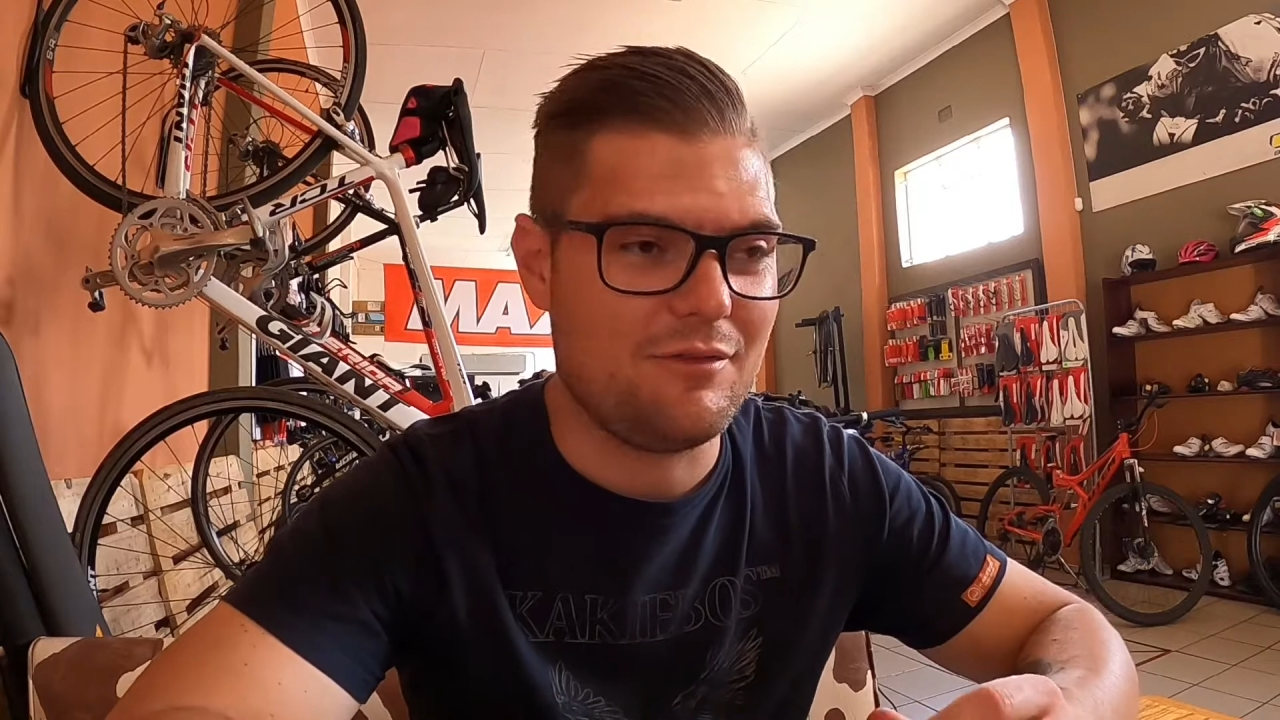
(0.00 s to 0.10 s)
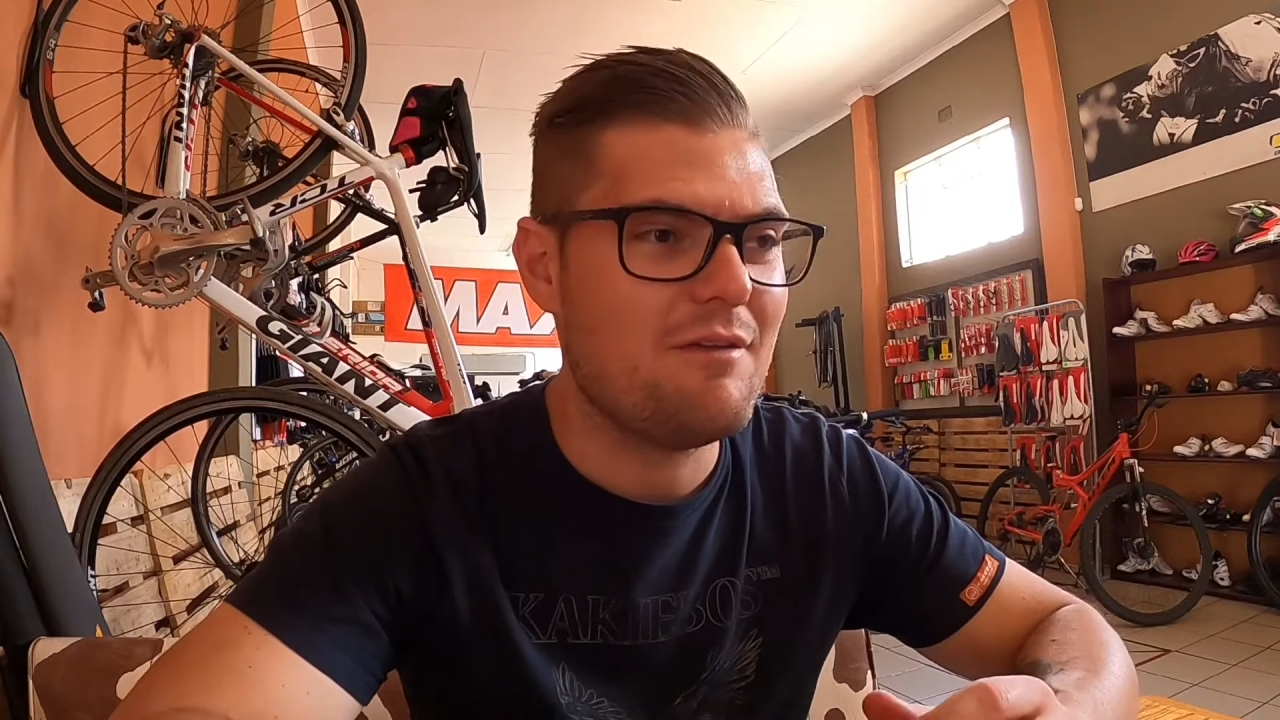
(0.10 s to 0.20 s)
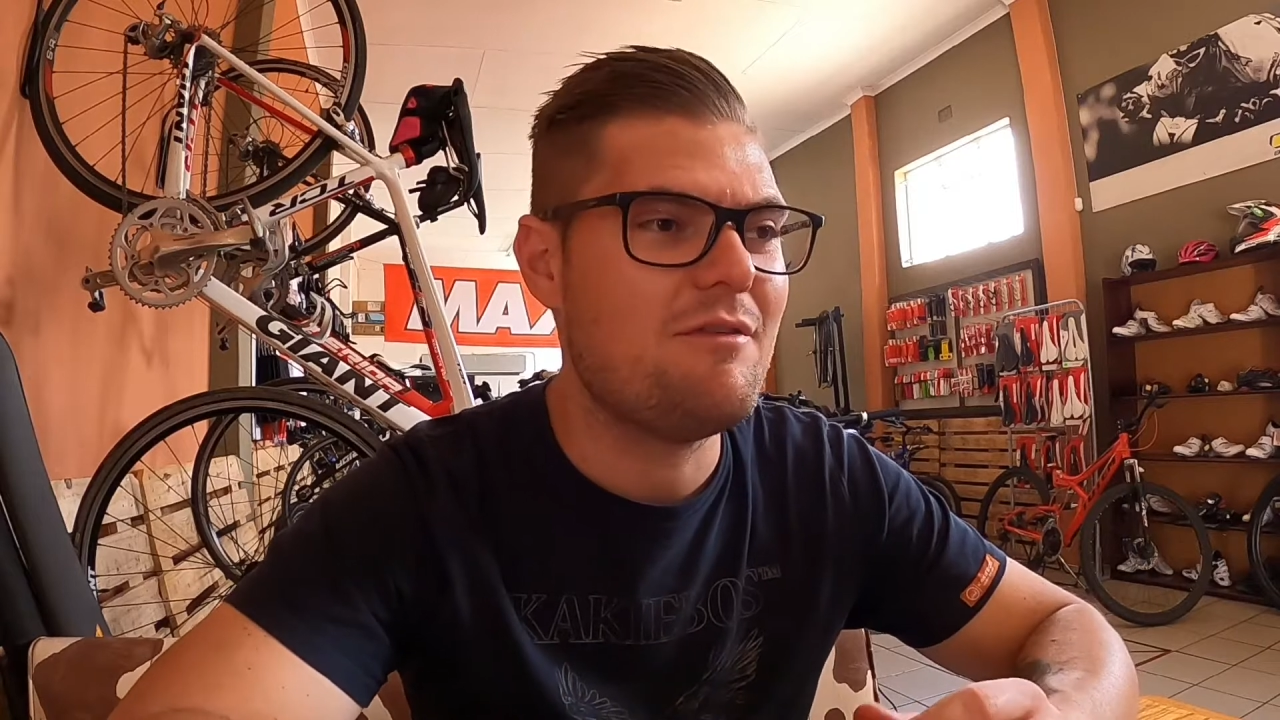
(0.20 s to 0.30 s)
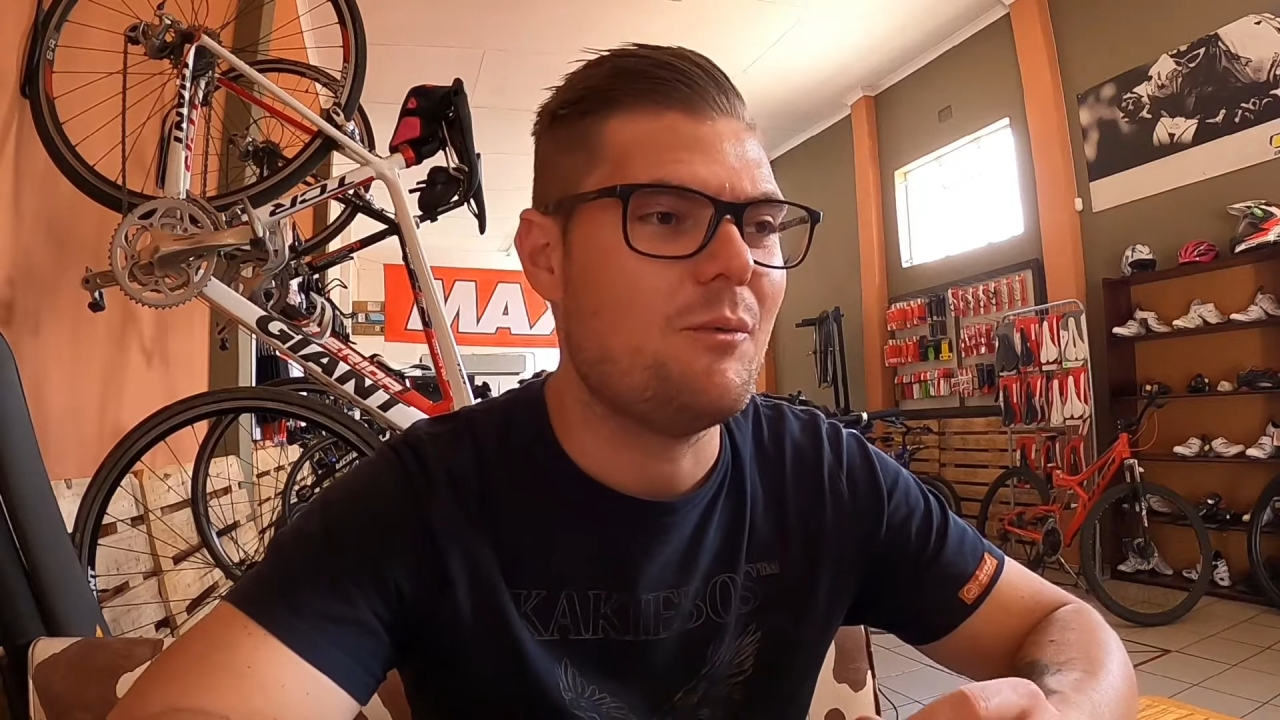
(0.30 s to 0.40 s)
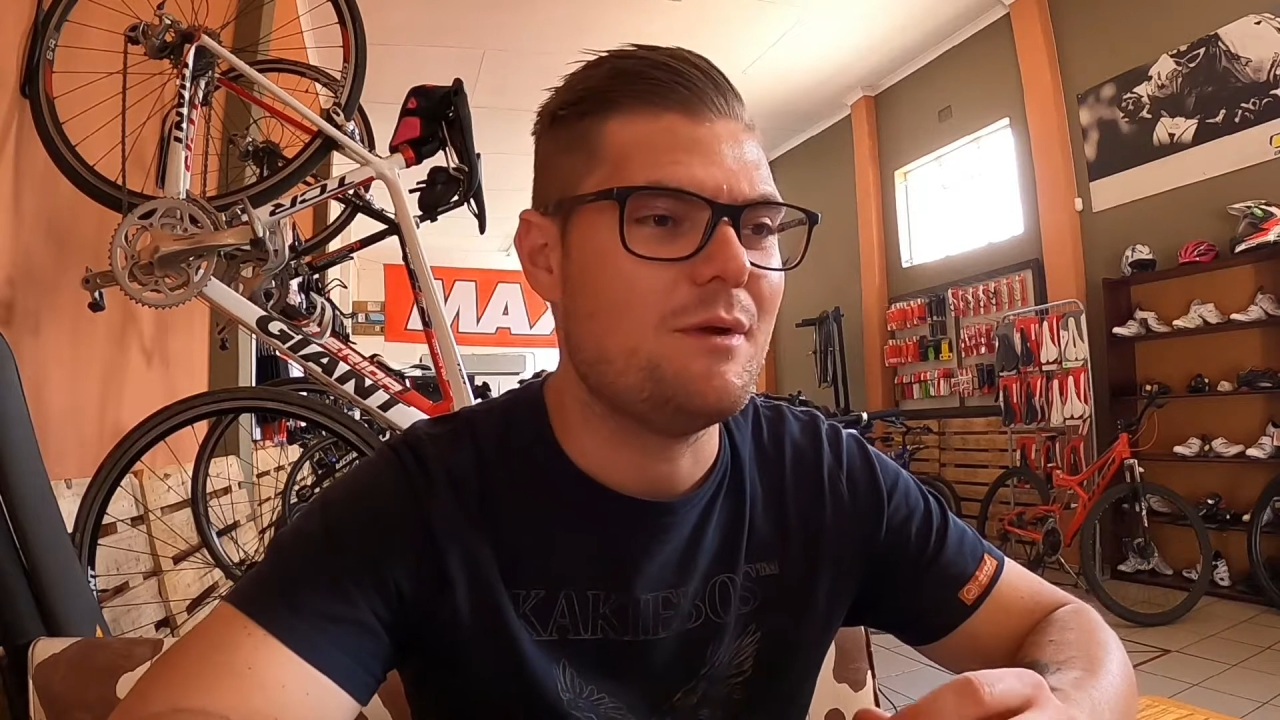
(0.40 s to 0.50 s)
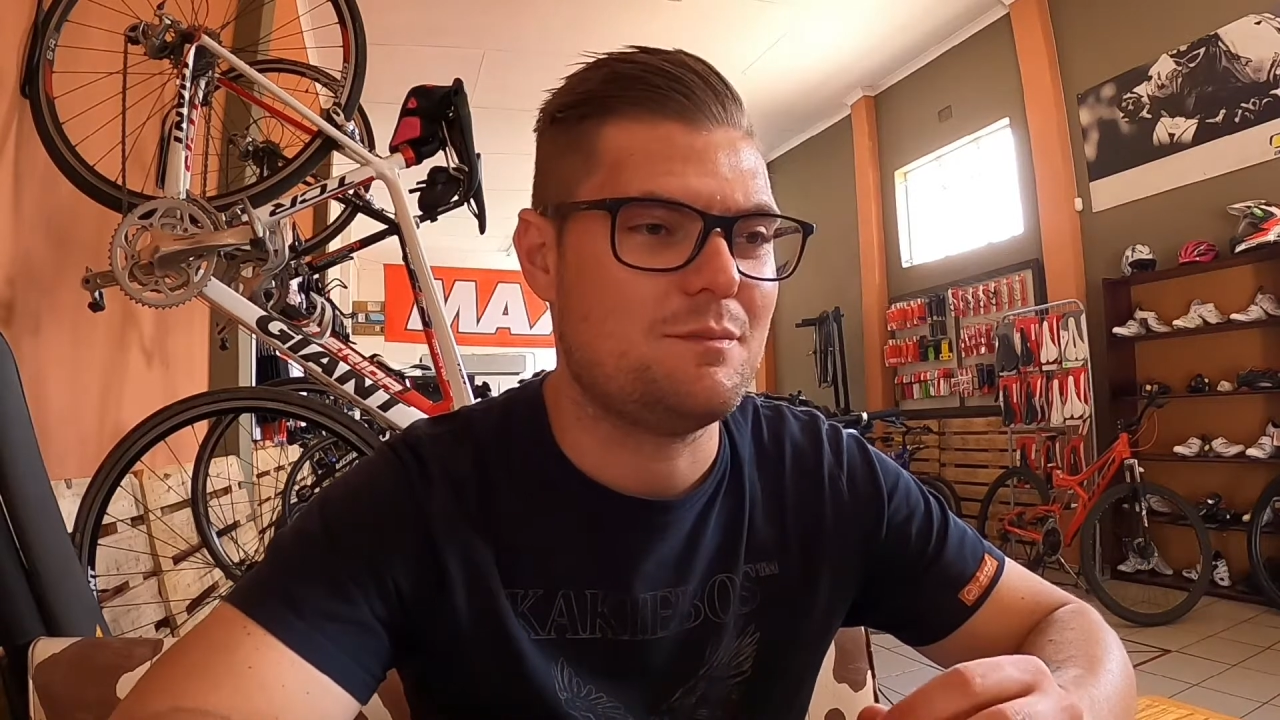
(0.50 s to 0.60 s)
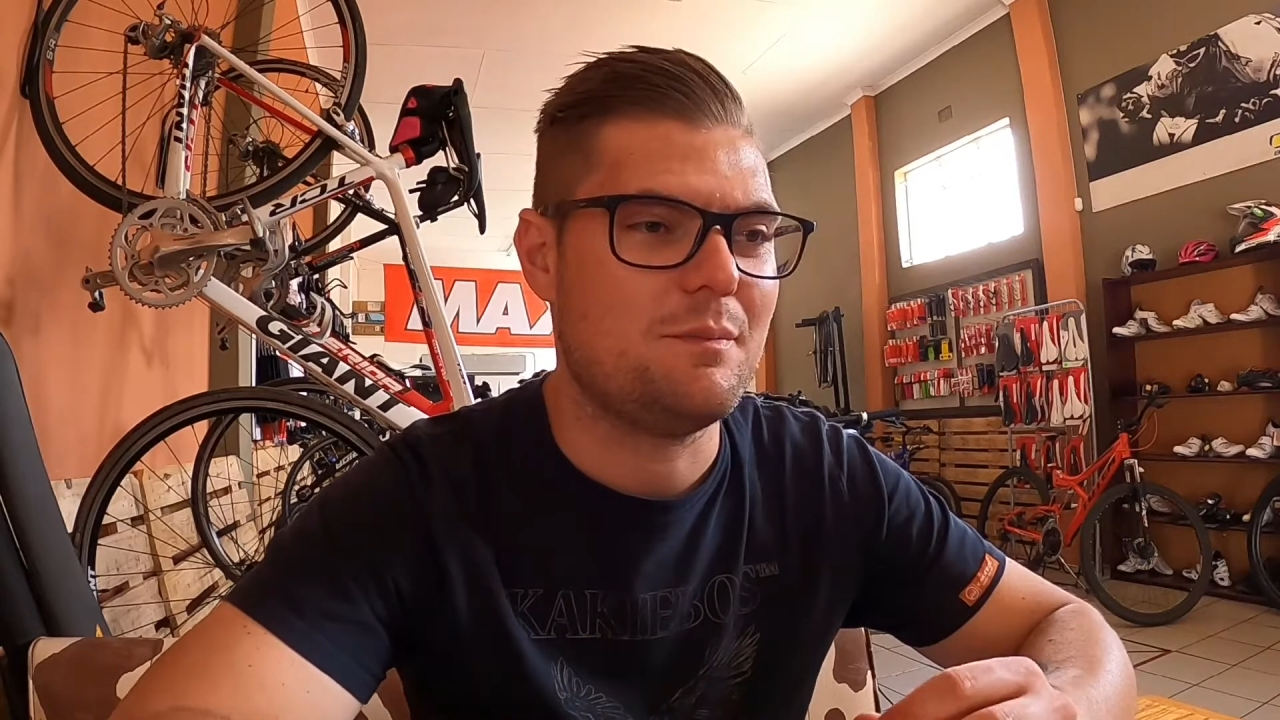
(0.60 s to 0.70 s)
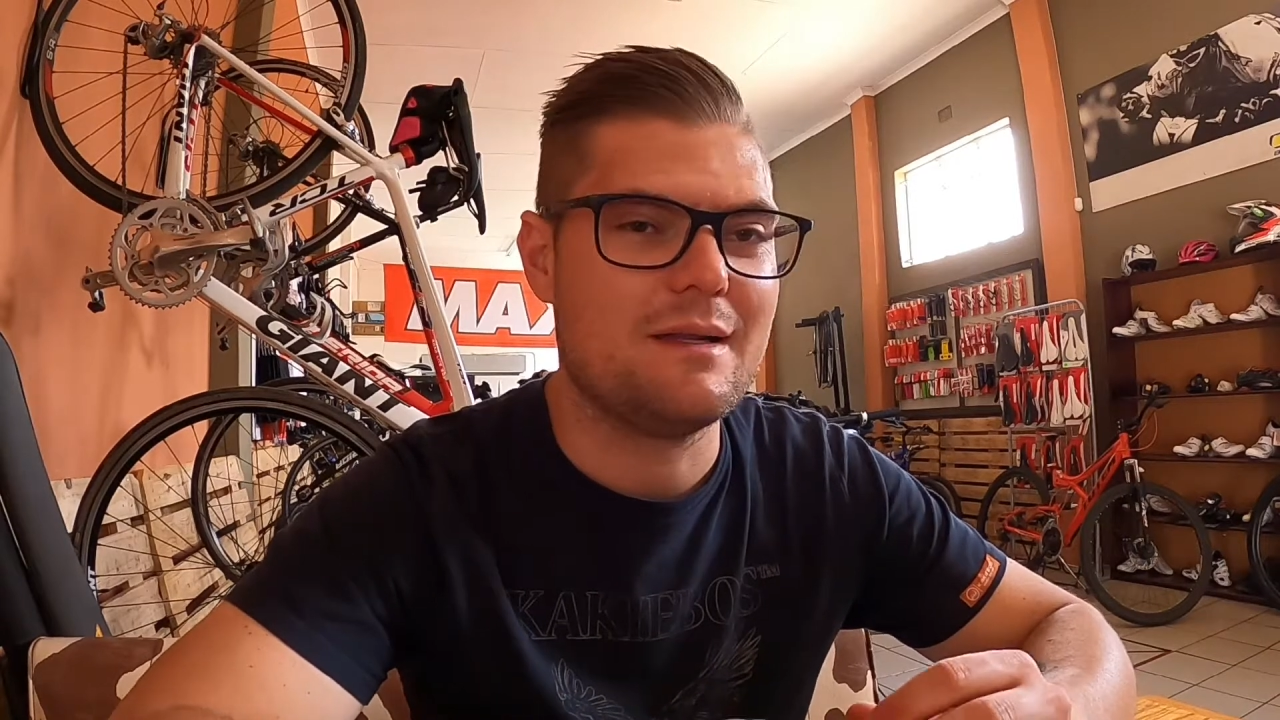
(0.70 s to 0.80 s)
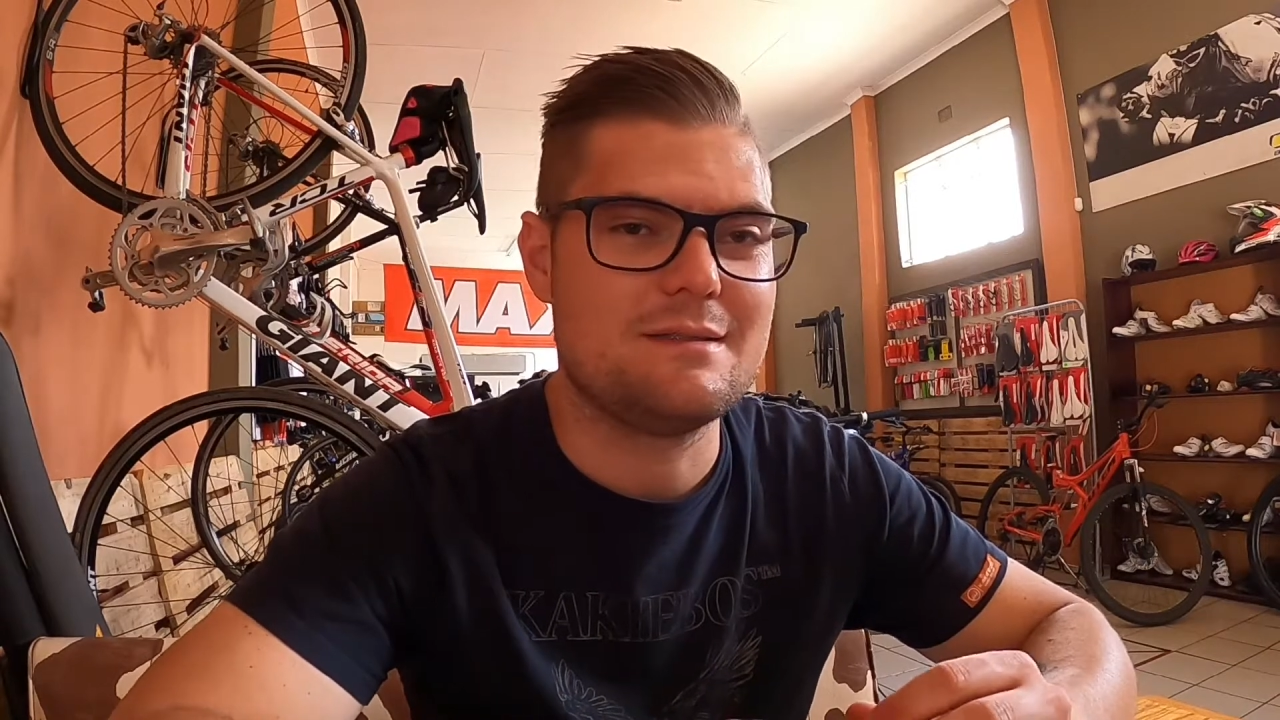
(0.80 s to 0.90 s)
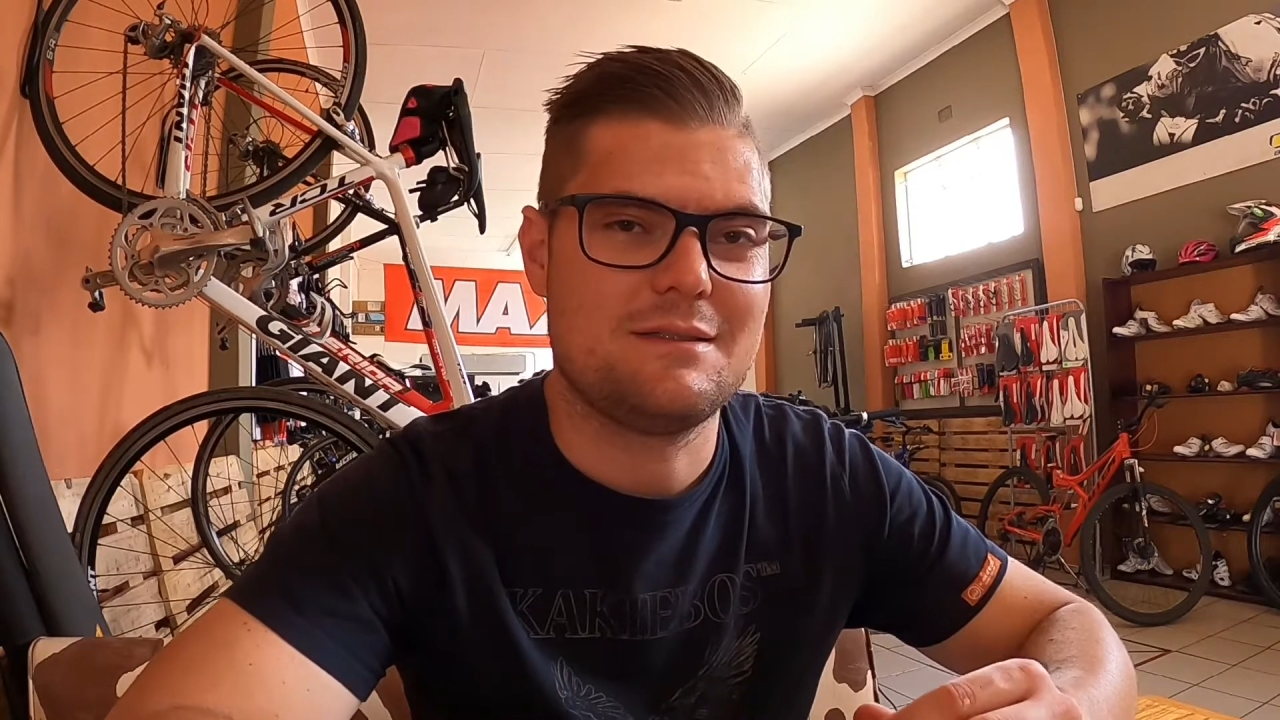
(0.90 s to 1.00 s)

and I've never wished